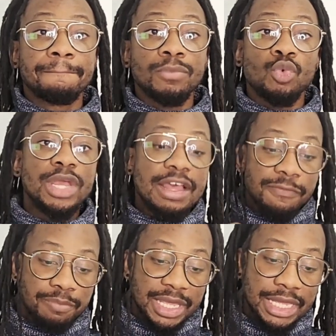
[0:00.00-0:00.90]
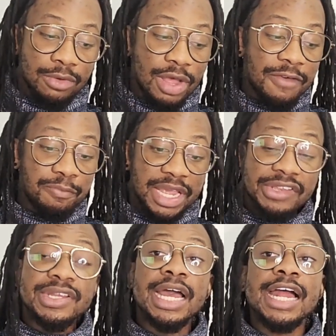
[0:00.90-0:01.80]
We have
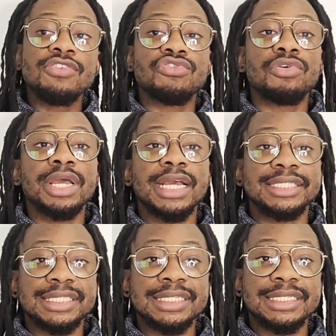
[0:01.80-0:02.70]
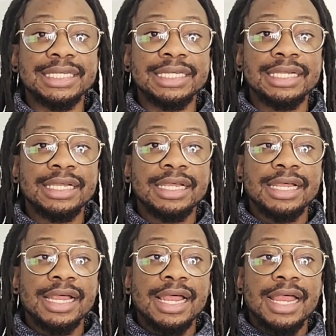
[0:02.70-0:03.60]
beaten and drawn against City
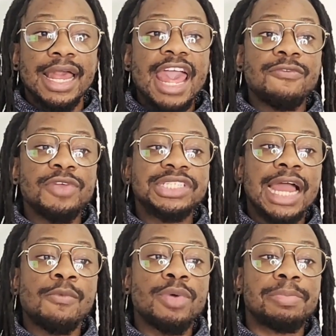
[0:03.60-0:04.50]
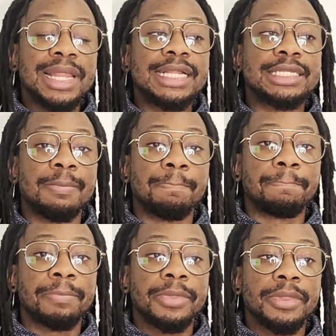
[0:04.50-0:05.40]
every time we played them.
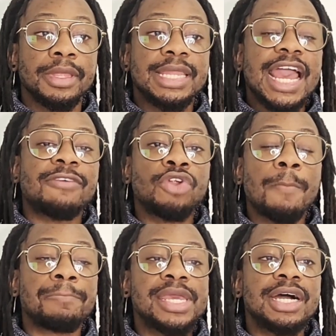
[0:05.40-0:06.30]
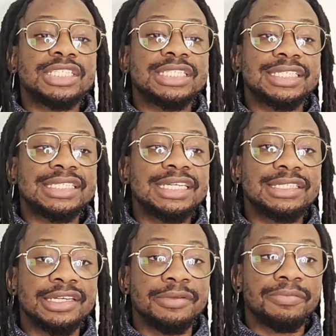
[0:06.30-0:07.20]
They have not beat us this
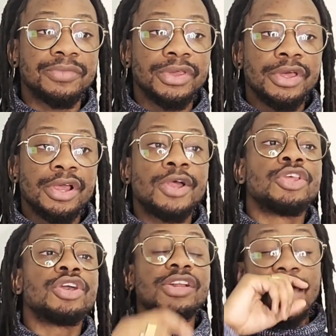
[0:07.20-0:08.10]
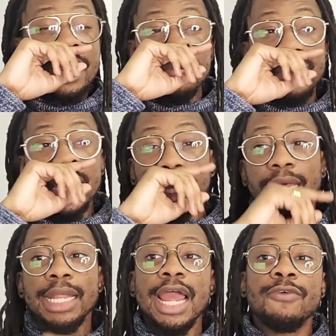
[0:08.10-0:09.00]
season. You're telling me
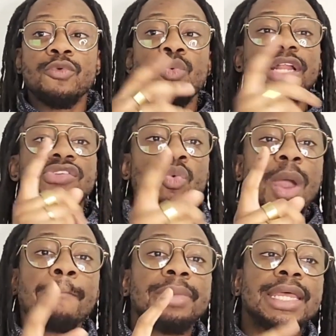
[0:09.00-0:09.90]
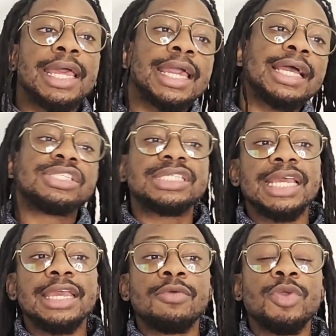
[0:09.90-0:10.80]
that if we went to Wembley against
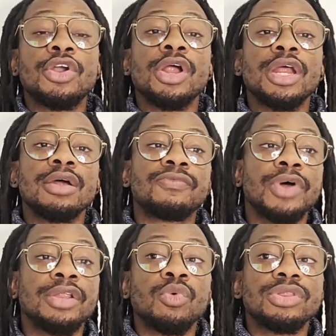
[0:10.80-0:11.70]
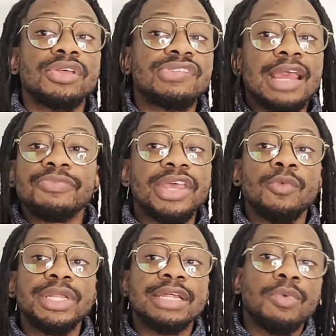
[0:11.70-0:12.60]
City, we couldn't have done the same thing
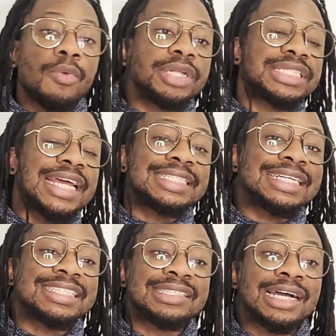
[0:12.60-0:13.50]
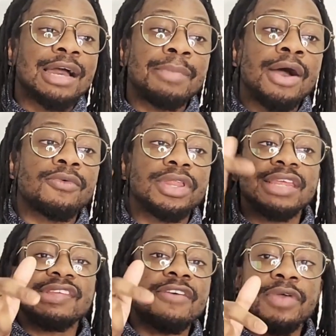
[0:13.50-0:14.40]
we did when we went to Etihad and stunk them out in
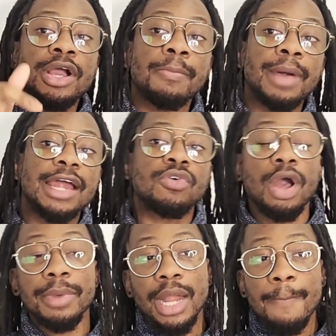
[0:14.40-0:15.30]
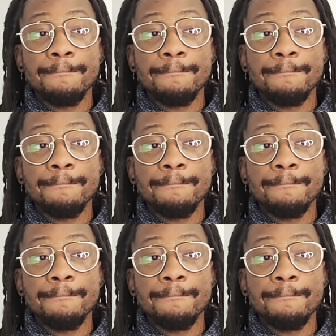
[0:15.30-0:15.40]
this FA Cup final coming up?